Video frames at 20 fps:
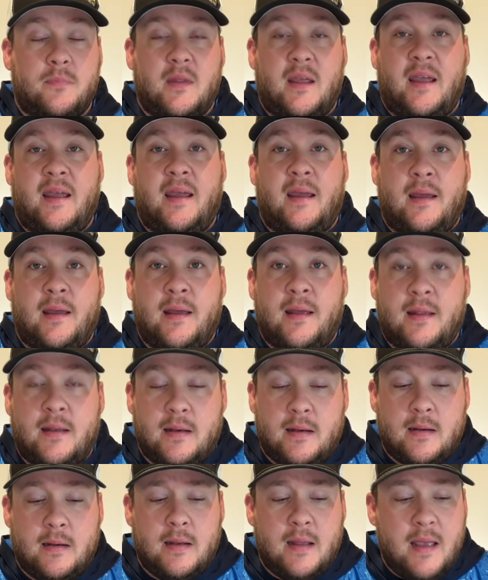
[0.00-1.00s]

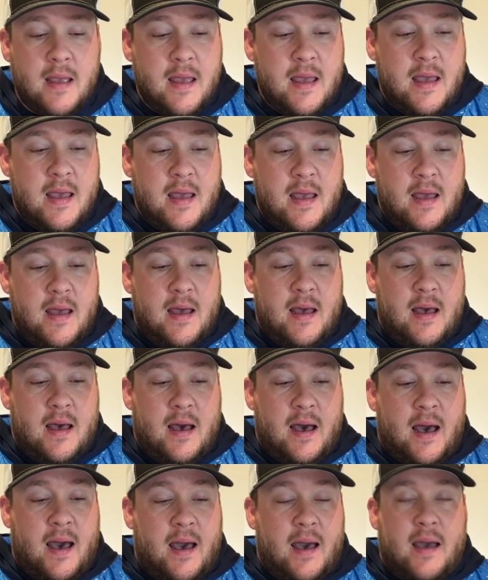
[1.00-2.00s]
And
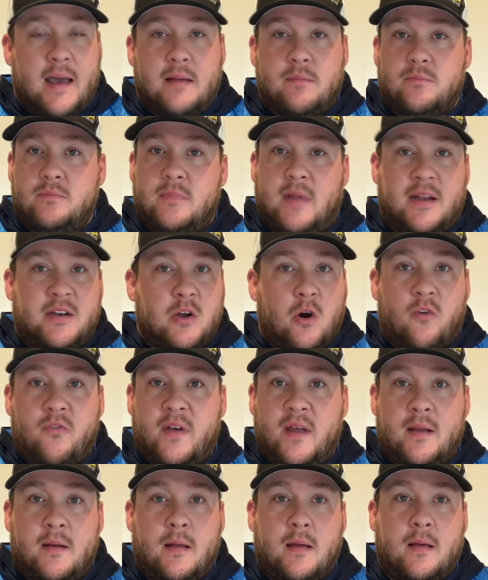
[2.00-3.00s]
I dove
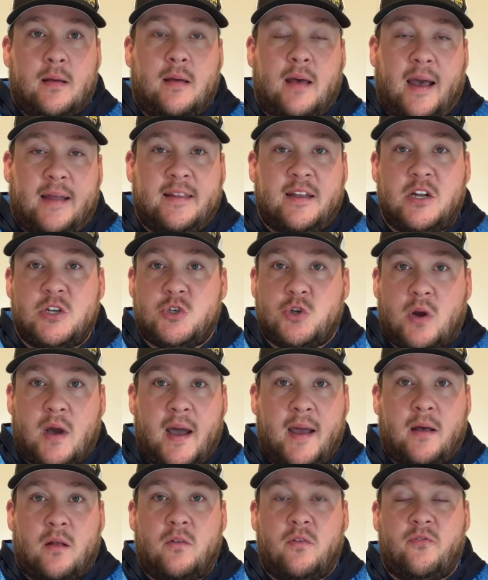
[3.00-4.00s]
in. I did a
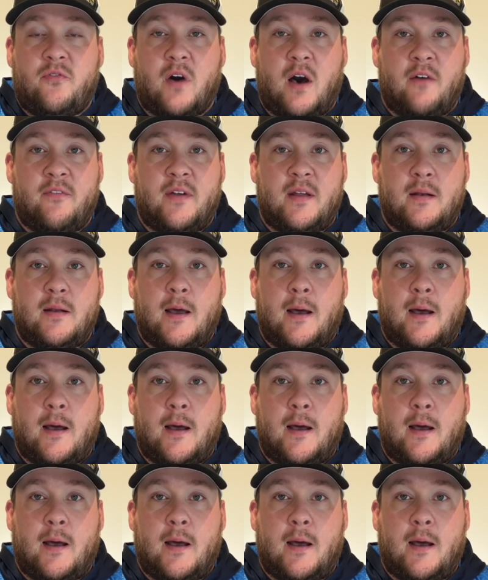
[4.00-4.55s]
trial of it.